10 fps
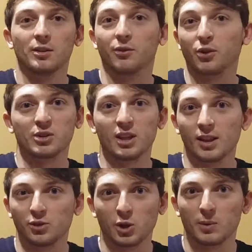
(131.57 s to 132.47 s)
The first
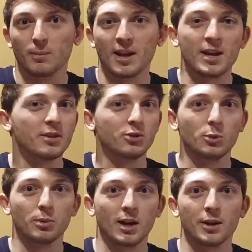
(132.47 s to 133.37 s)
thing that's jumped in my head is
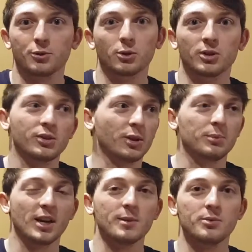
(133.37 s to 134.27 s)
Supernatural, because
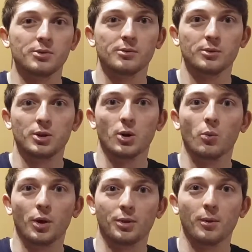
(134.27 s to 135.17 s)
sometimes,
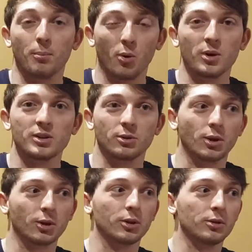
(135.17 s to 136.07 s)
what the boys
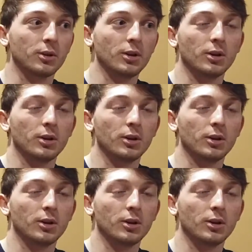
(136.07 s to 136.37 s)
learned,